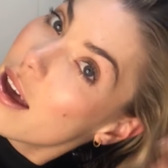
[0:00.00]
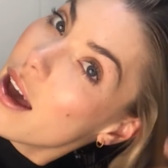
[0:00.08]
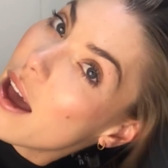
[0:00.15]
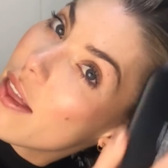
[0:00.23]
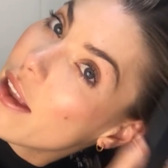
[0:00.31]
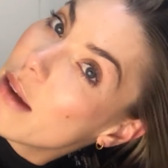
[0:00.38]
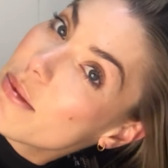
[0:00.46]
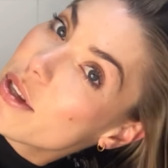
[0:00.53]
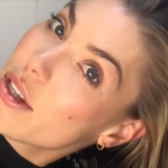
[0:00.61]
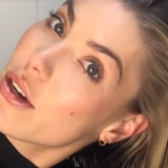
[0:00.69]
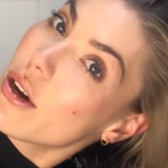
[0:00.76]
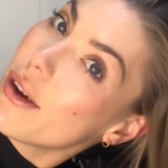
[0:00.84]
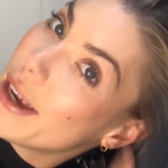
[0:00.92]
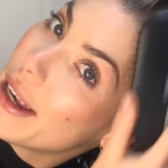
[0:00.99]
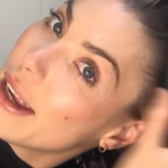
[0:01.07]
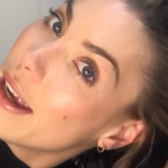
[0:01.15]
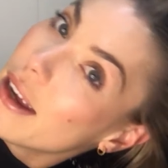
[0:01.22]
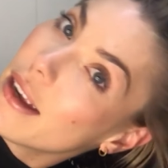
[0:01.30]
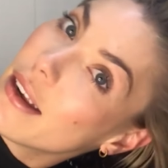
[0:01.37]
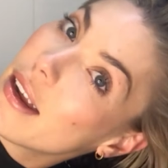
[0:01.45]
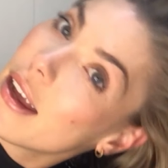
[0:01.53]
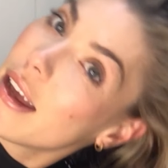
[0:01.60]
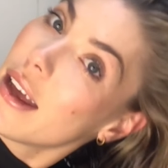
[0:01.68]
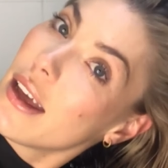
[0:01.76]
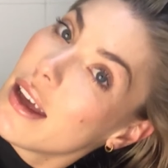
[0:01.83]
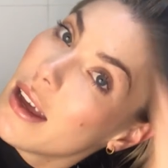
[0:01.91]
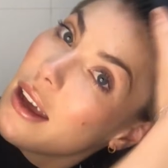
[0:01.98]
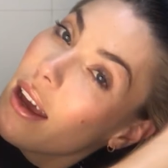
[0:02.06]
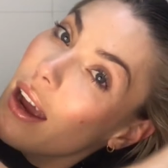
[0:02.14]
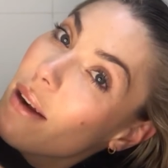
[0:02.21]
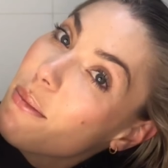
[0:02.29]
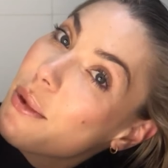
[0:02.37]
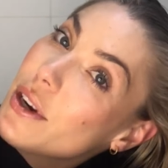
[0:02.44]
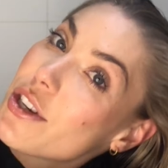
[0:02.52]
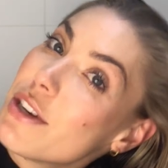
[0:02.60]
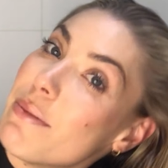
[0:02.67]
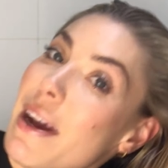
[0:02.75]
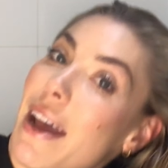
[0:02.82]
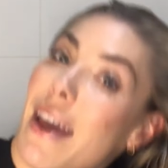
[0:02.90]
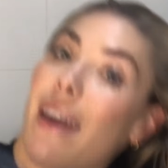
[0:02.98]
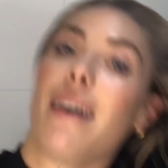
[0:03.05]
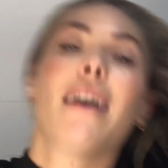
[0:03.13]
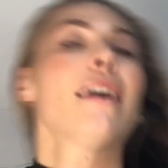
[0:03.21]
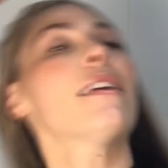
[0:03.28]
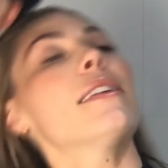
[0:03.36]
And then I'm just going in and brushing my hair.